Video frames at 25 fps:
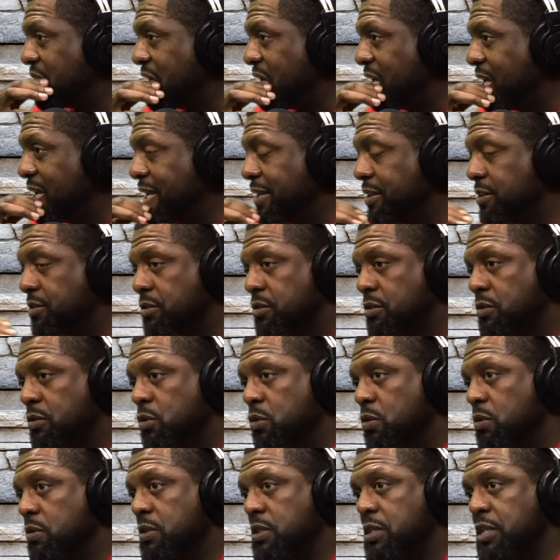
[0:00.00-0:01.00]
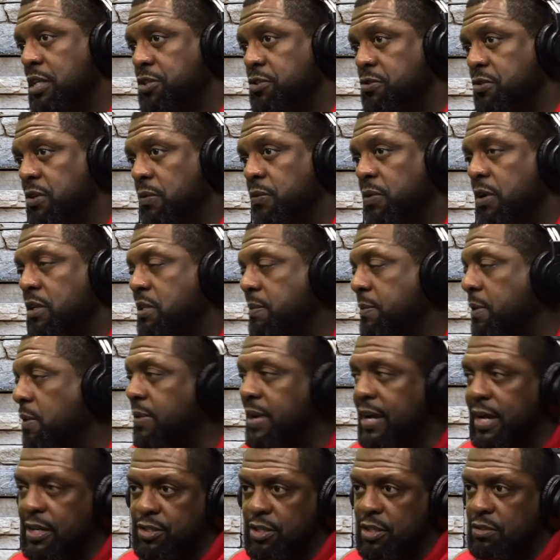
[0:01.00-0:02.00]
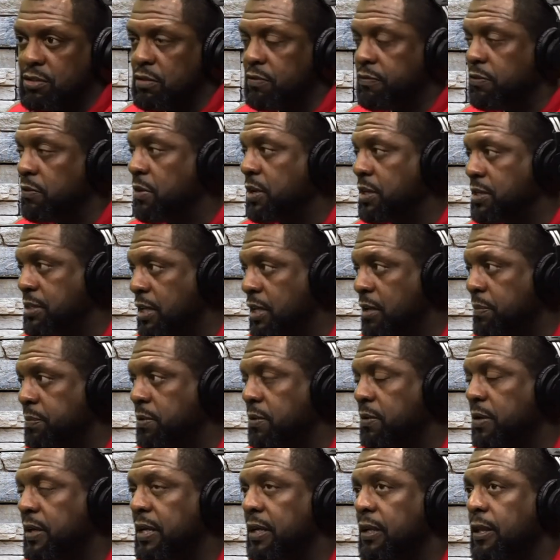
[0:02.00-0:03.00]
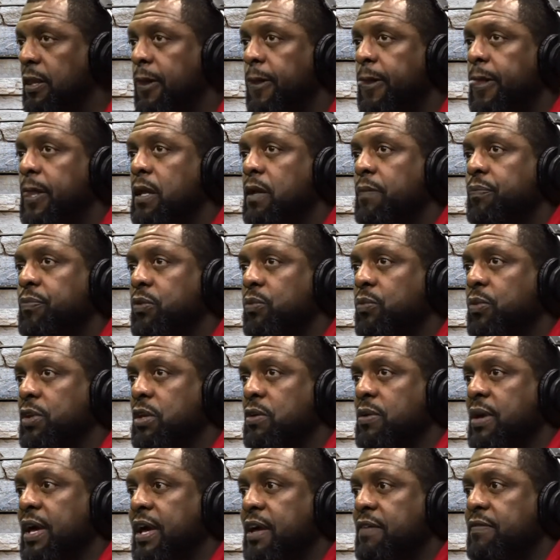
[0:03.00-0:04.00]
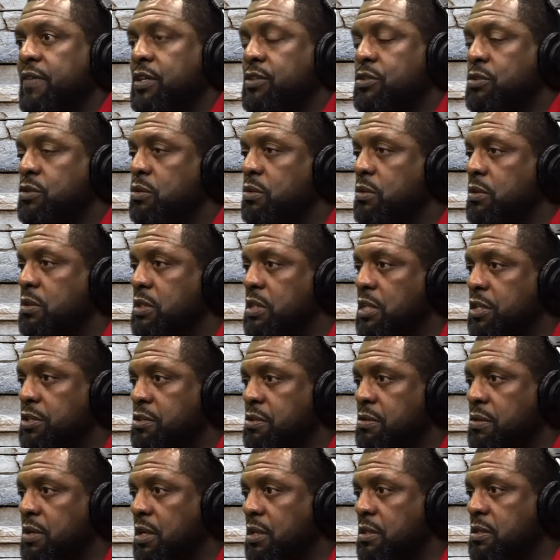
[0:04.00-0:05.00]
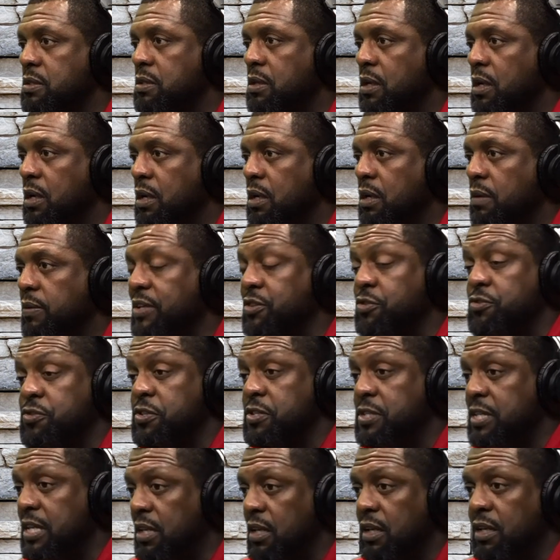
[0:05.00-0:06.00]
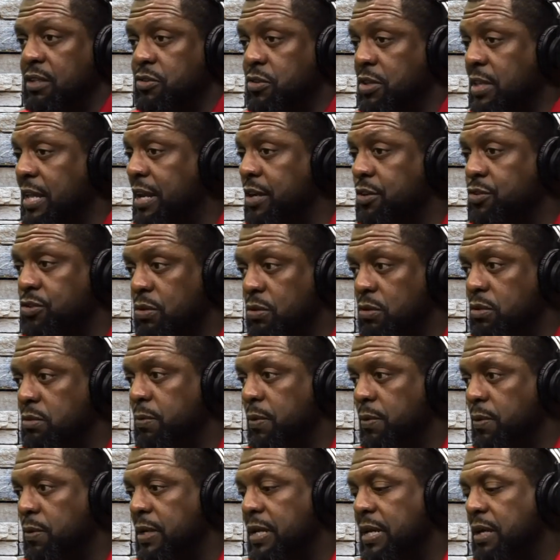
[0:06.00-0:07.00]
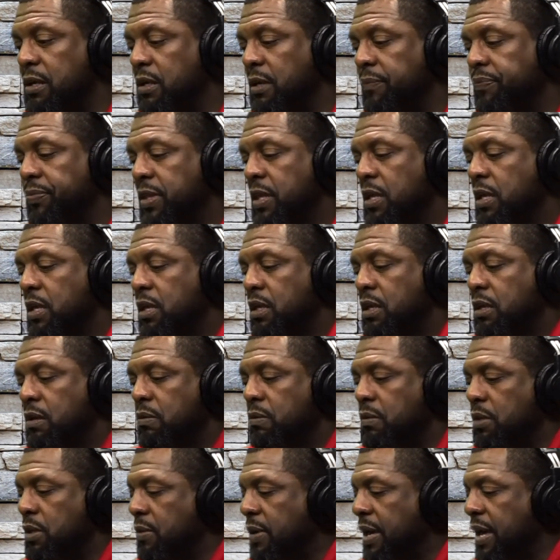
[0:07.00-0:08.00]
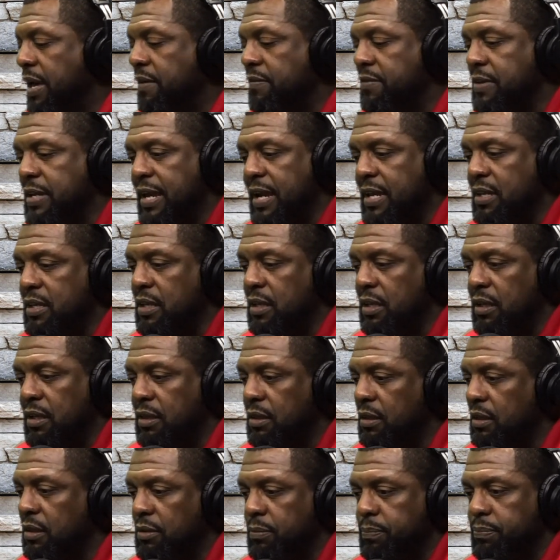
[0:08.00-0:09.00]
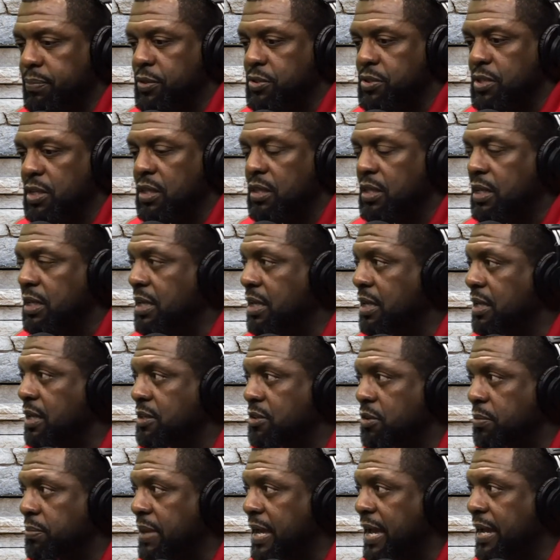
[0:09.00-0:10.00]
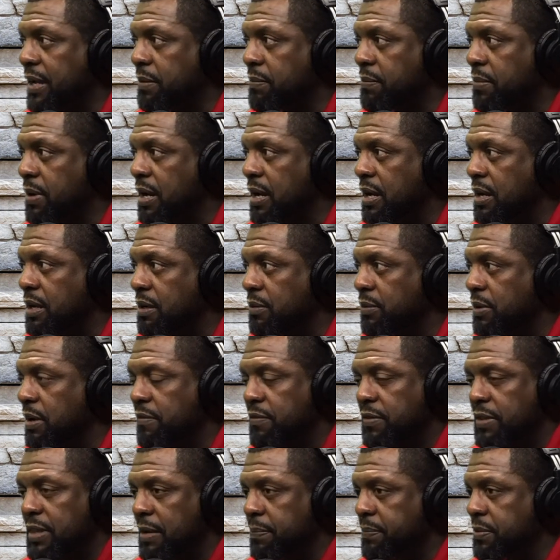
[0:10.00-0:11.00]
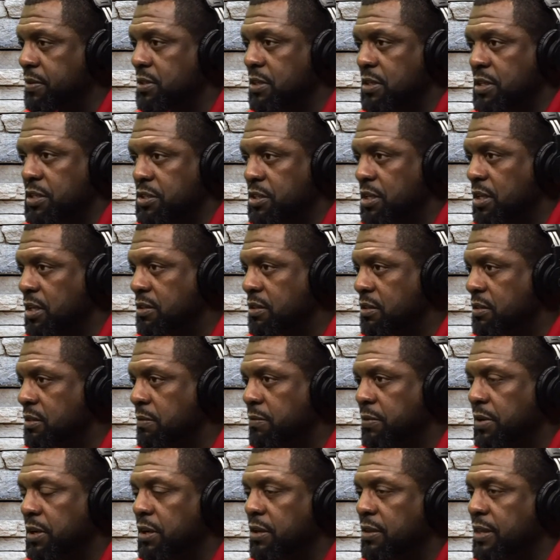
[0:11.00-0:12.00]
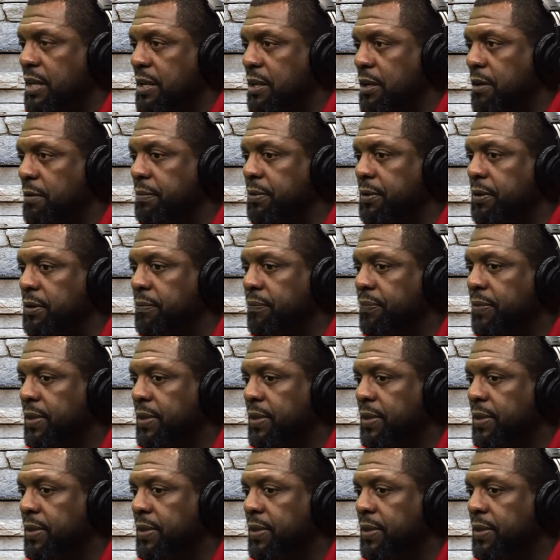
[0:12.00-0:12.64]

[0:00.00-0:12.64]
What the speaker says: a school district, we're going to talk about Rochester, for example, right? When you have a school district, Rochester City, because there's a lot of schools in Monroe County, when you have 90% of the kids are Black and brown, whatever that percentage is somewhere near that number,